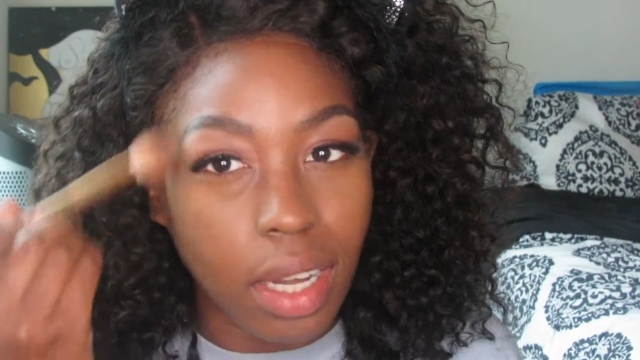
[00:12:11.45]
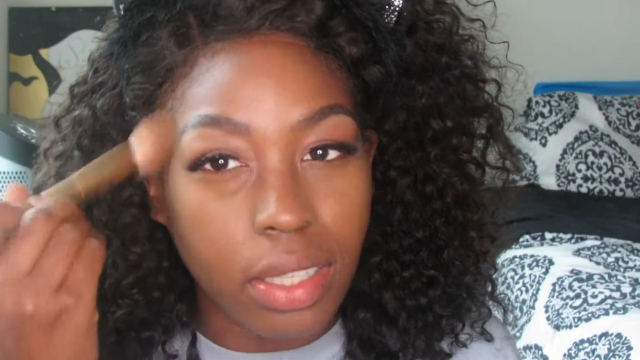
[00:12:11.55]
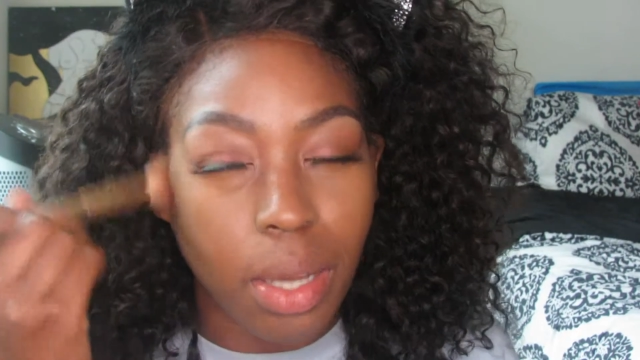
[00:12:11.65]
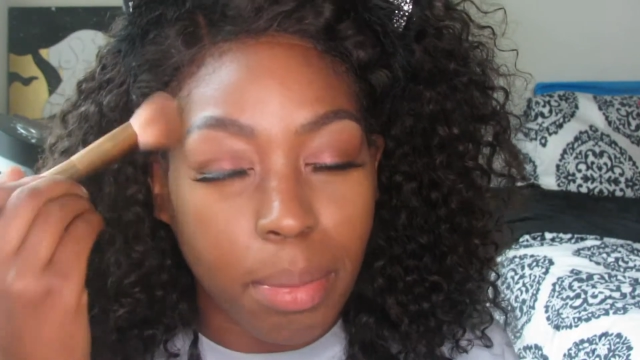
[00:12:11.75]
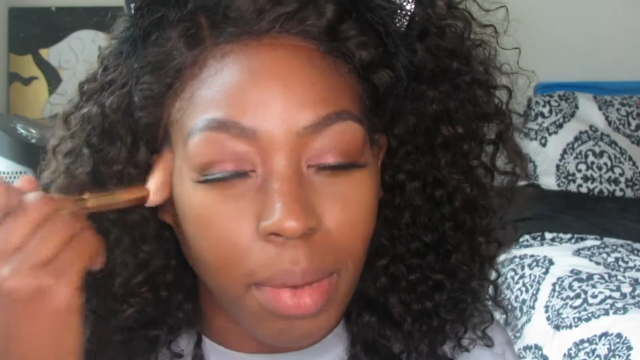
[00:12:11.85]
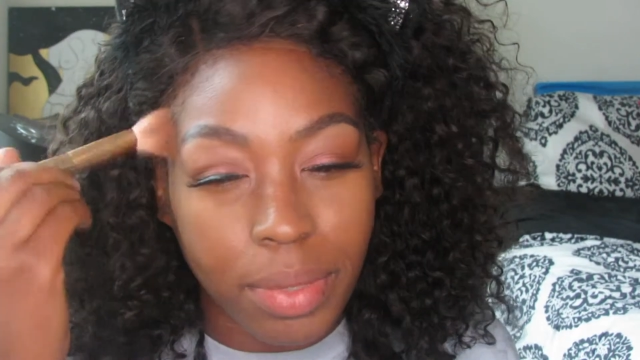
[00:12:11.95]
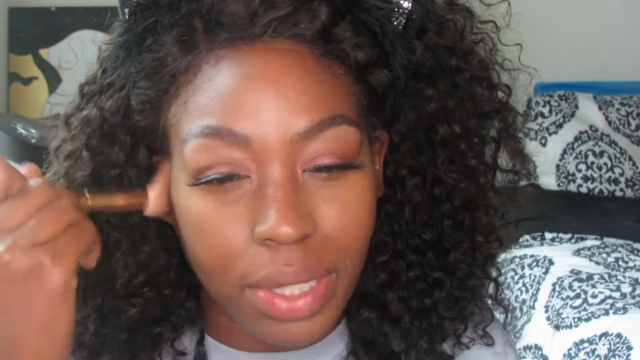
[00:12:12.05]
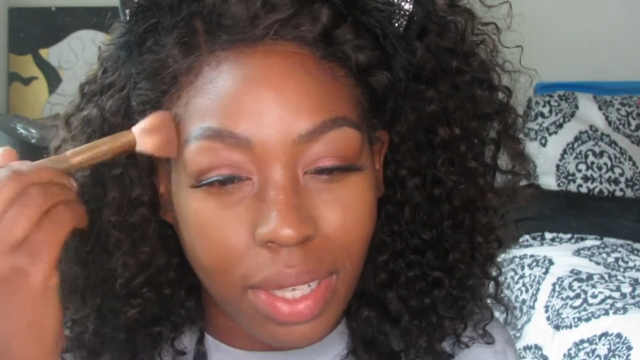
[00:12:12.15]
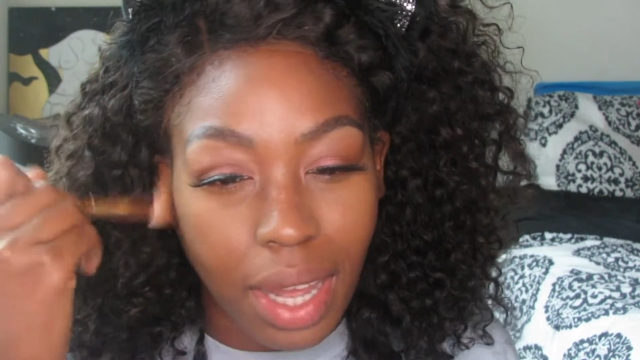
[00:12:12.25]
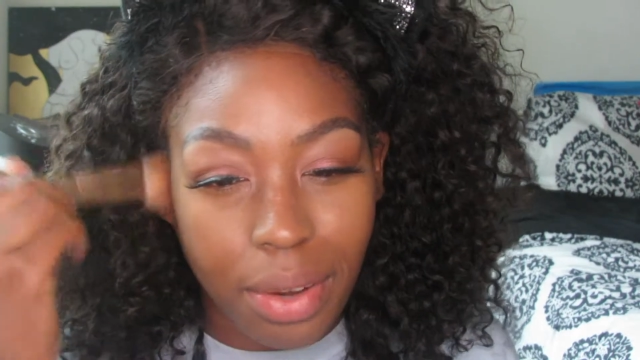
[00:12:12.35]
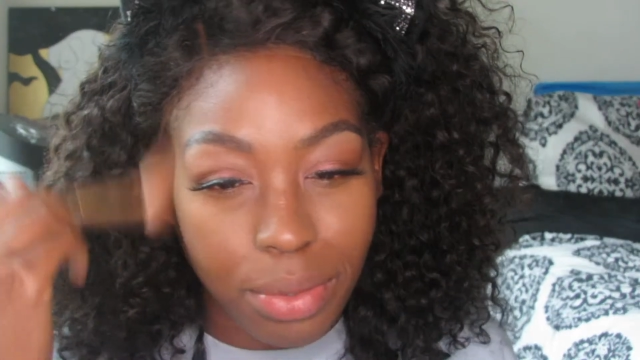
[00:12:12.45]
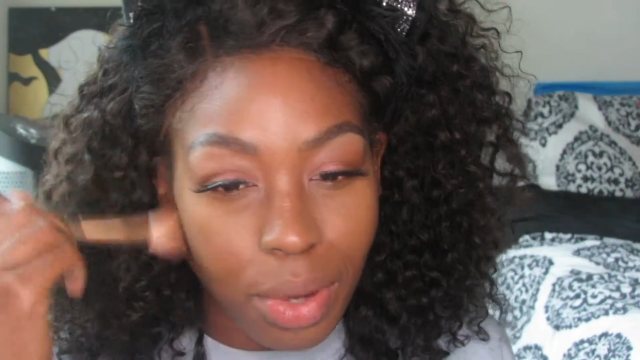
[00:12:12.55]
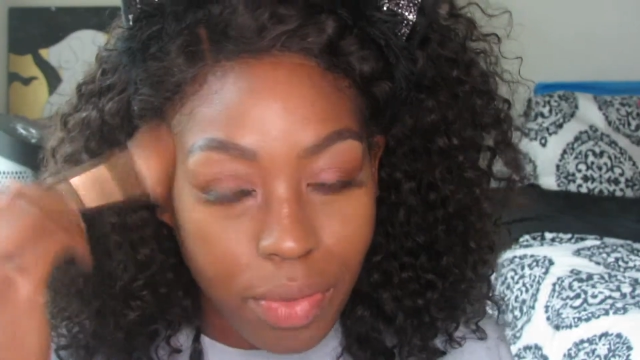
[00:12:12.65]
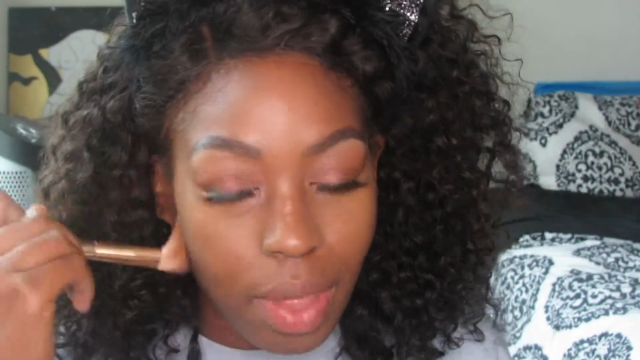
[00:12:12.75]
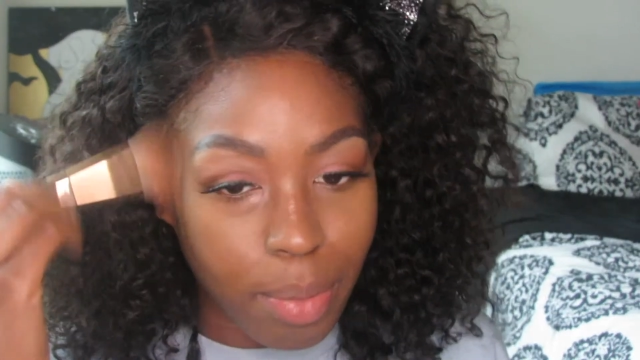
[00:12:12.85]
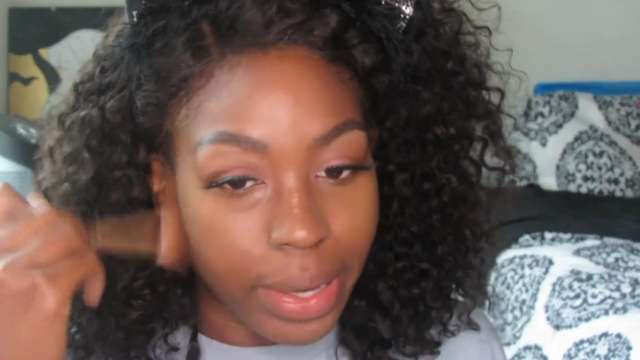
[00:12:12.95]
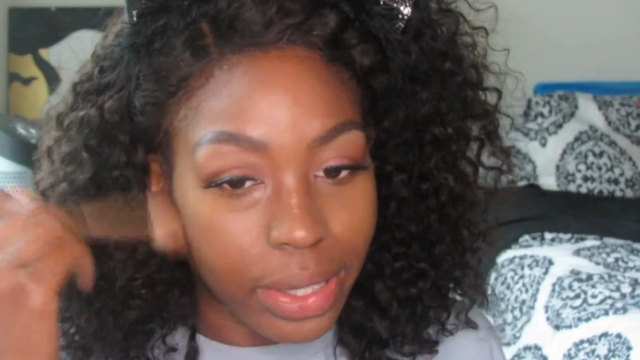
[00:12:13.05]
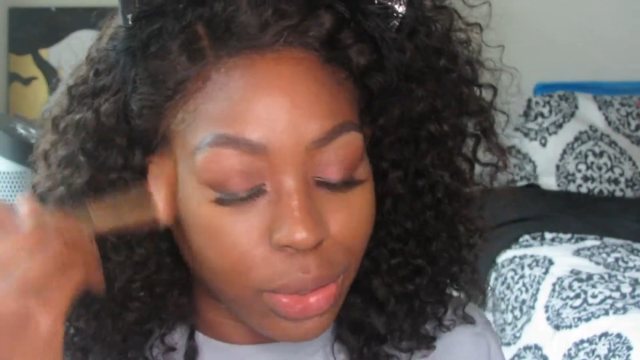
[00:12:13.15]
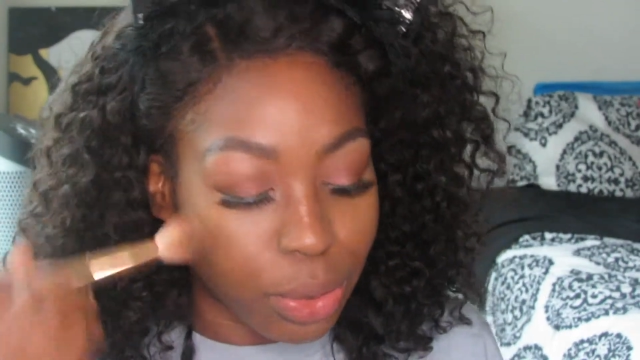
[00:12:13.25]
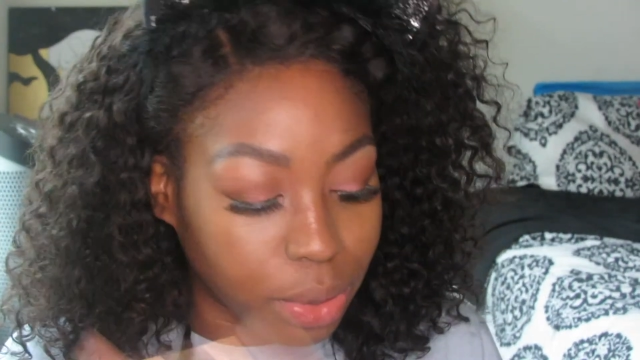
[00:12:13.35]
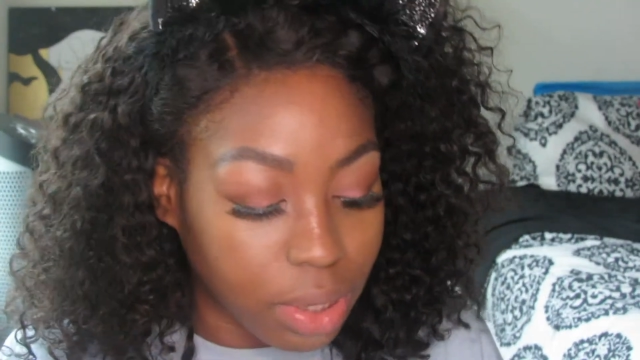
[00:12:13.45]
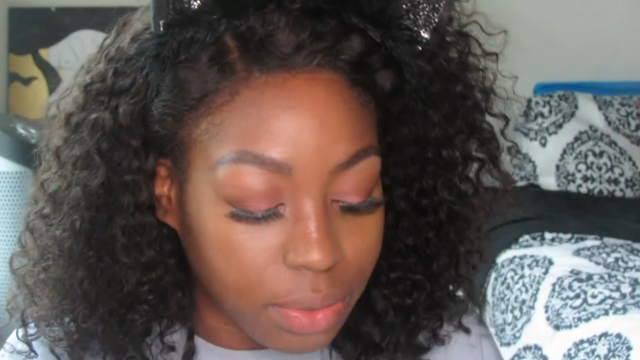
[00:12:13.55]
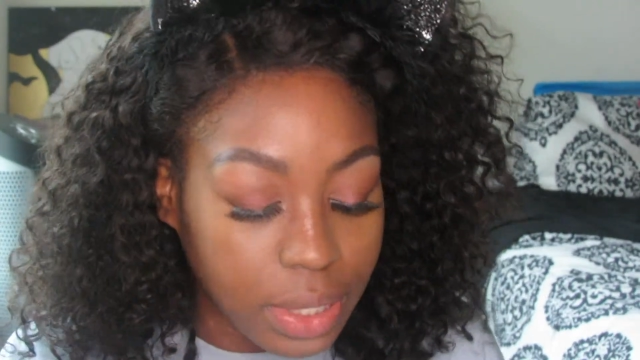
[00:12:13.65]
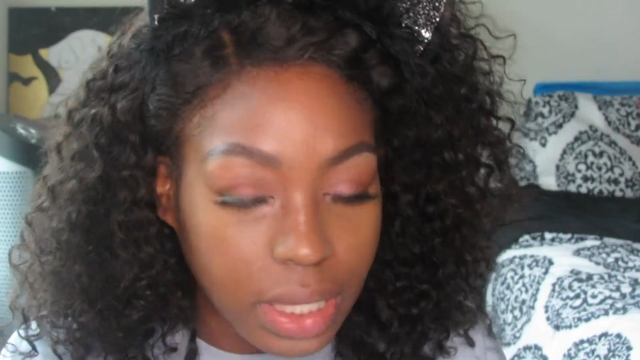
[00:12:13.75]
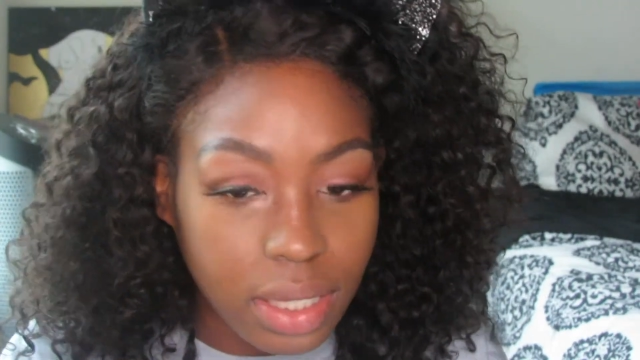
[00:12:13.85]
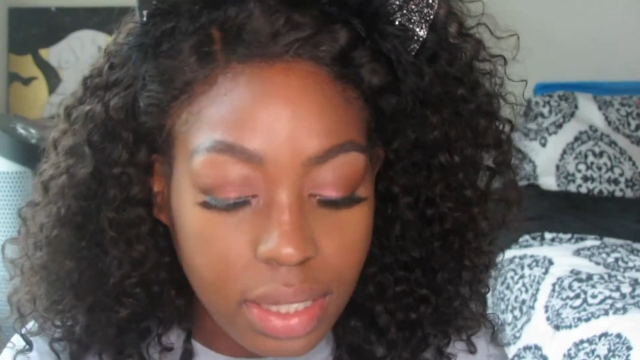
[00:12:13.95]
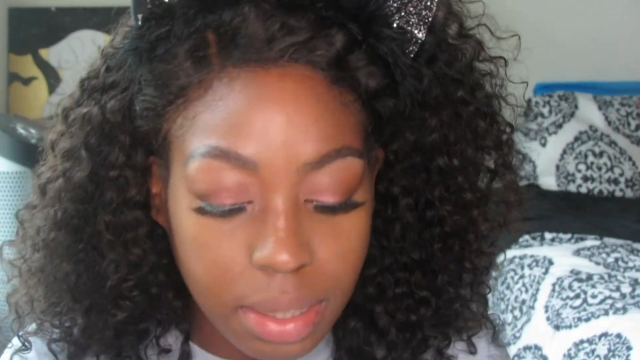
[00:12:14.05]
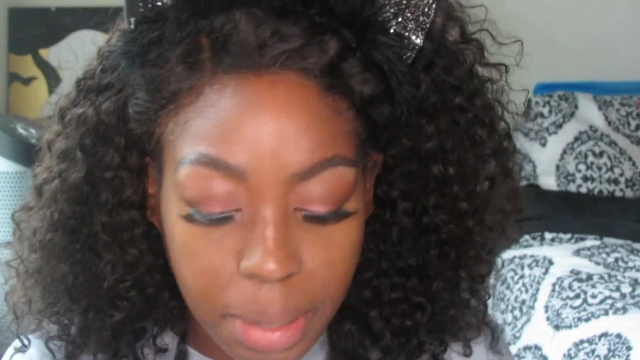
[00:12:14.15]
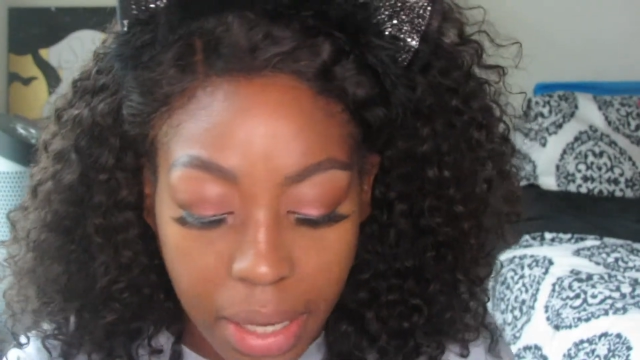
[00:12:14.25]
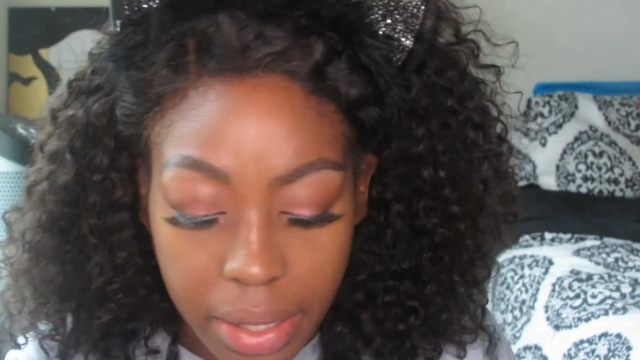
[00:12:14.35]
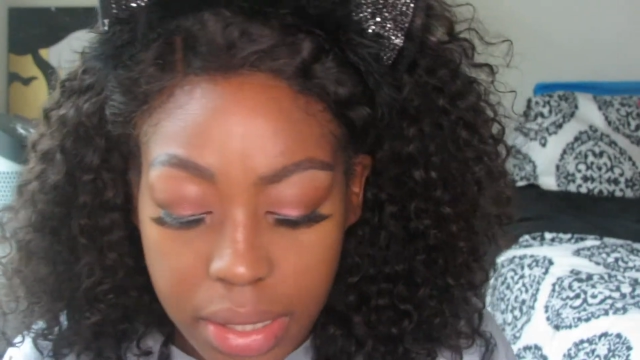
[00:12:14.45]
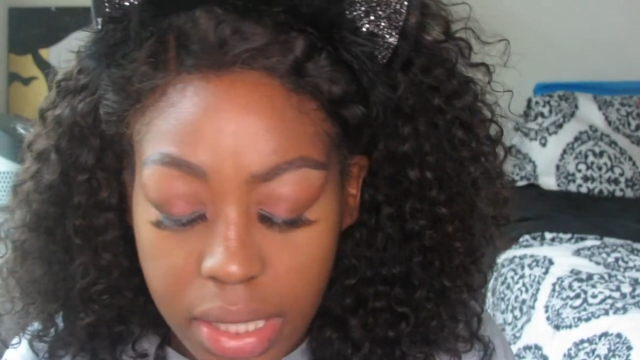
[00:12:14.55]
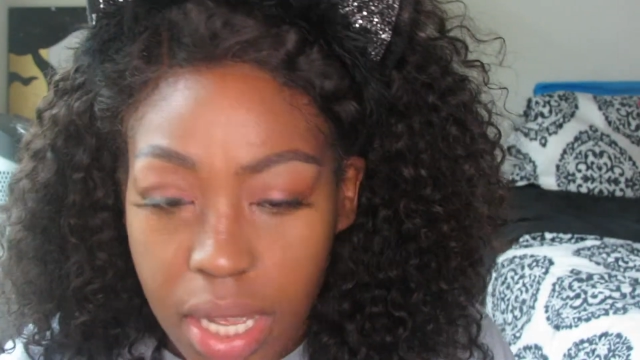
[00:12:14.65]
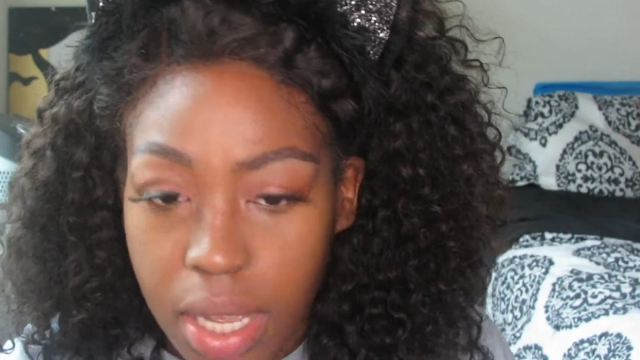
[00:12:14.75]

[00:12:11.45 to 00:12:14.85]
Also, I don't know if that brand's cruelty free, to be honest.